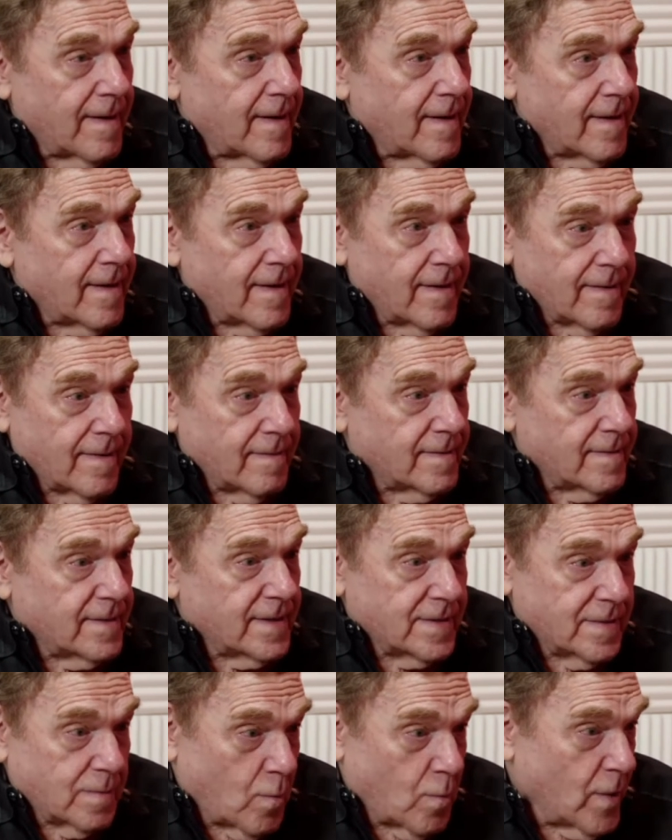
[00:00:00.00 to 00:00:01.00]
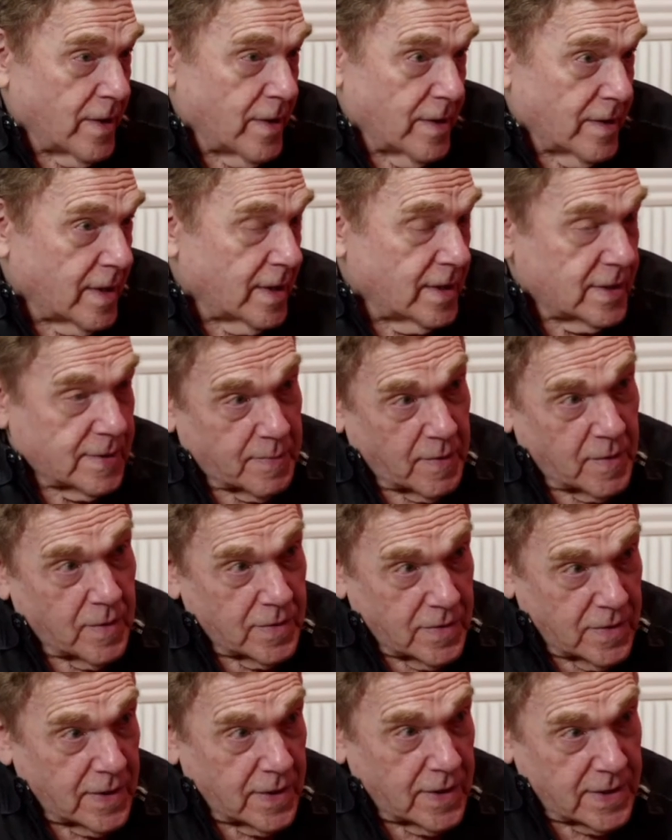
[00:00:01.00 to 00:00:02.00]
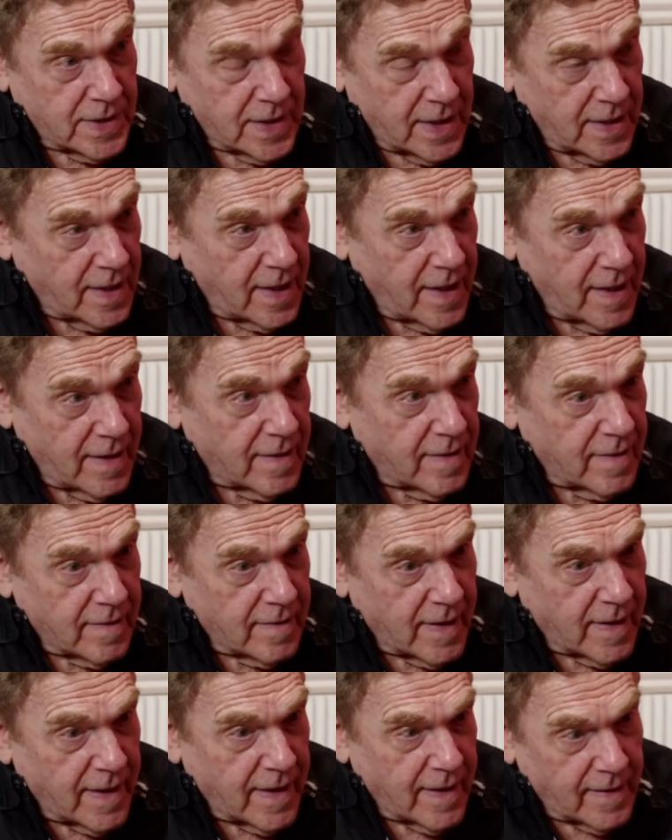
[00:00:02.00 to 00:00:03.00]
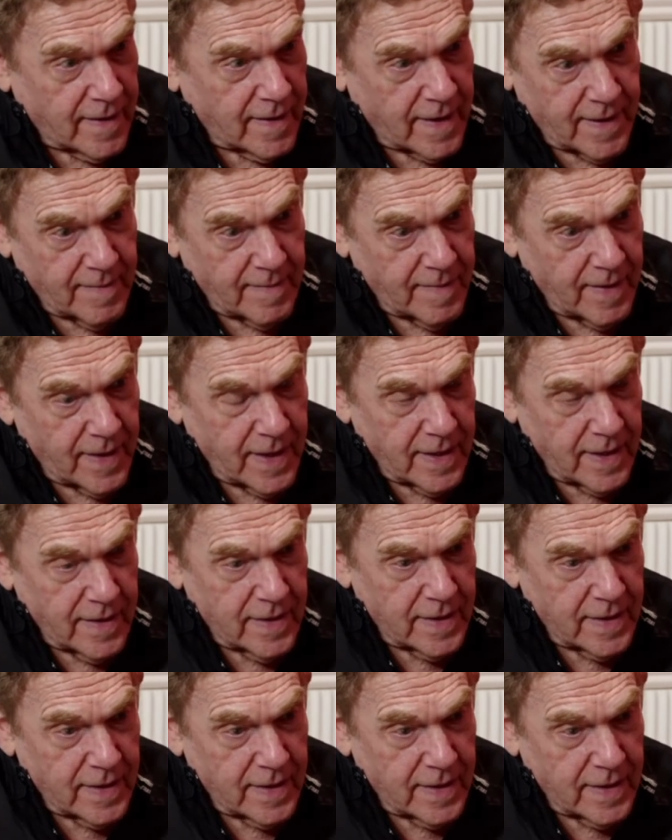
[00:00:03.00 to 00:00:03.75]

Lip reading: was weird, I suppose you could say that, or anybody